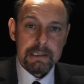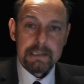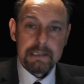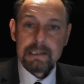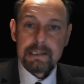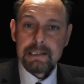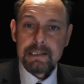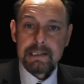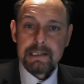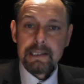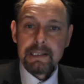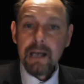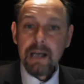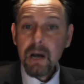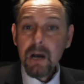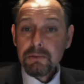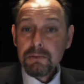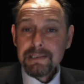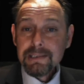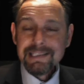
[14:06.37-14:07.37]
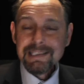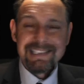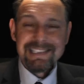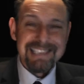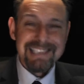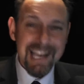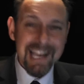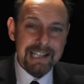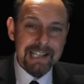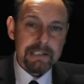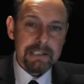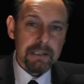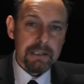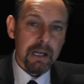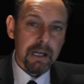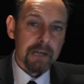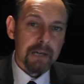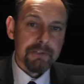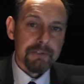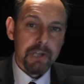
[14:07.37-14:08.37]
This is only the second
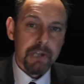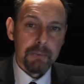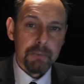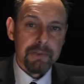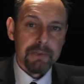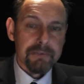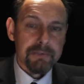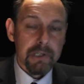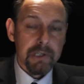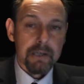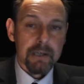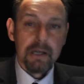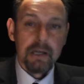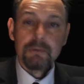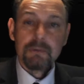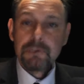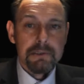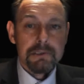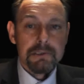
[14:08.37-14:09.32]
live show we've done,